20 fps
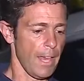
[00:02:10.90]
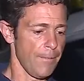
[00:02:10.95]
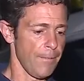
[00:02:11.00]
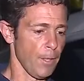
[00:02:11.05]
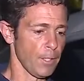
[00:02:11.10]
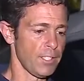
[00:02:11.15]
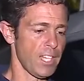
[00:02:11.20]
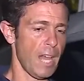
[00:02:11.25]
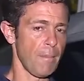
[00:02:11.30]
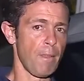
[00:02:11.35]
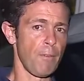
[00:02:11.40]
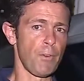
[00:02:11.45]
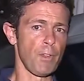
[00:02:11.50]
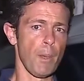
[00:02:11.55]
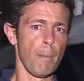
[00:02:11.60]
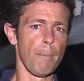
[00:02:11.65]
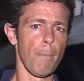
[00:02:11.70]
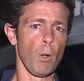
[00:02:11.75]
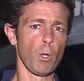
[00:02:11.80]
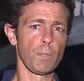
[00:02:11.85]
The Henfields tell me
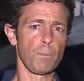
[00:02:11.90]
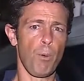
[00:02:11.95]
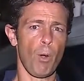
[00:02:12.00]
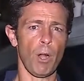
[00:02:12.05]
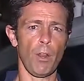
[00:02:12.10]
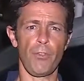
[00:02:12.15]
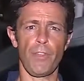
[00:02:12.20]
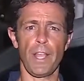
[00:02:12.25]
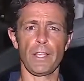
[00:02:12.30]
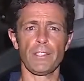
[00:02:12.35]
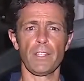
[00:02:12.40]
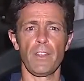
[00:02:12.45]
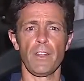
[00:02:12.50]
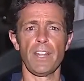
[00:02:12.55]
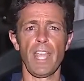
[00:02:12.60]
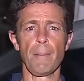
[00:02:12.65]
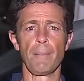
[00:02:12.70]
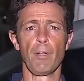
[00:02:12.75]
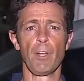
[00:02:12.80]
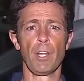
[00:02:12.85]
for the most part things in
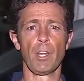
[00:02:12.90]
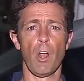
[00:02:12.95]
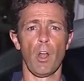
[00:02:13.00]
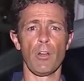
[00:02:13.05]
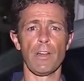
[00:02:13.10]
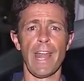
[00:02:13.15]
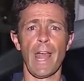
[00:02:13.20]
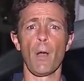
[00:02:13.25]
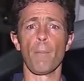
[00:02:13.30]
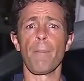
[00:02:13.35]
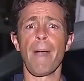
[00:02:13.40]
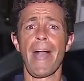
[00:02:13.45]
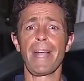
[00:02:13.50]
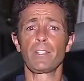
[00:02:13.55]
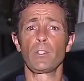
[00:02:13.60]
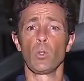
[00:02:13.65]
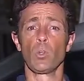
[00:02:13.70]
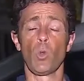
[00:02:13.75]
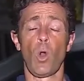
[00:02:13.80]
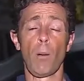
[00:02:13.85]
their neighborhood are now
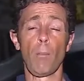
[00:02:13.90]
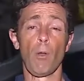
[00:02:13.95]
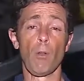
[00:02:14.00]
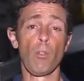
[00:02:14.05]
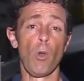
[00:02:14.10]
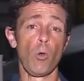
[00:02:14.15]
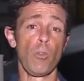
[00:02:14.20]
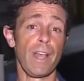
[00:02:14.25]
back to normal,